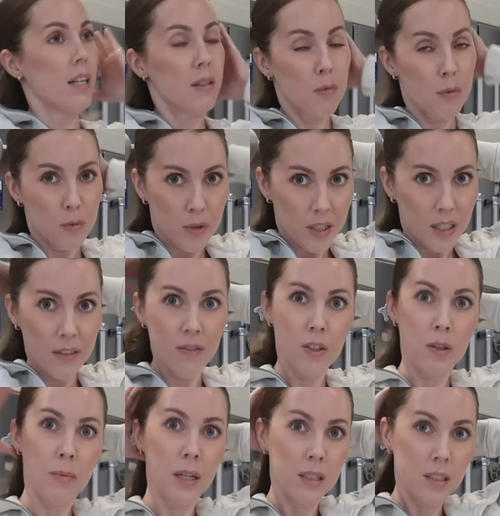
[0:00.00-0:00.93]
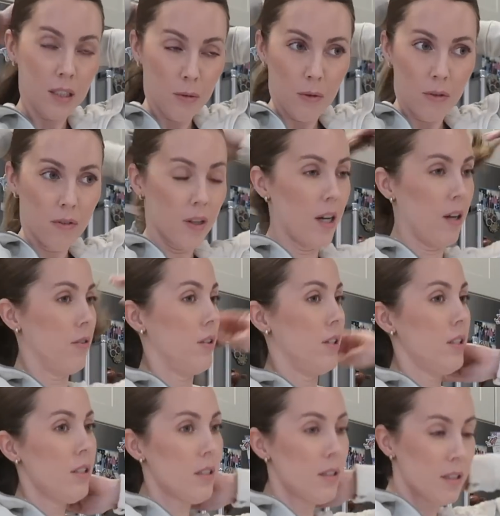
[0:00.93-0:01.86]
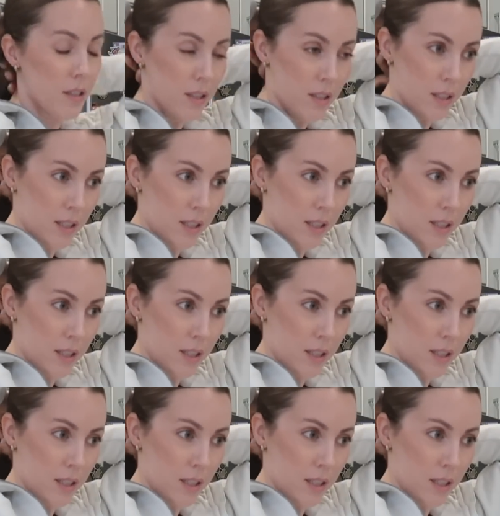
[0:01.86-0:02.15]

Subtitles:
I've been working for the past couple of hours.